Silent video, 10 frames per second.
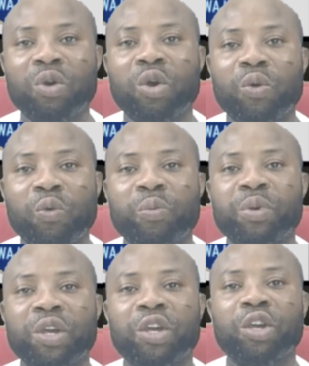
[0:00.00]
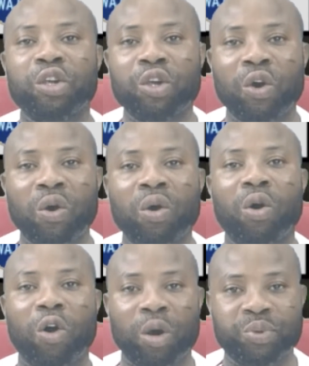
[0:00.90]
will be your
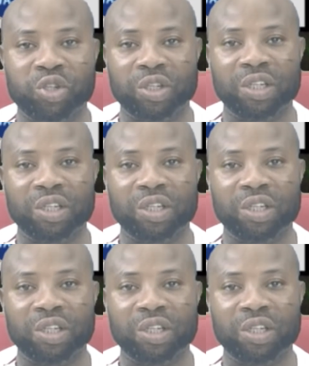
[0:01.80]
option.